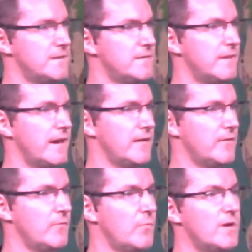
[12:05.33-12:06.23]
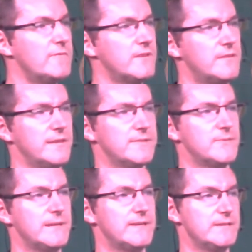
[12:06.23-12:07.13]
that one of the things
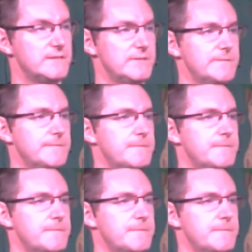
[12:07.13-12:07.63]
we can do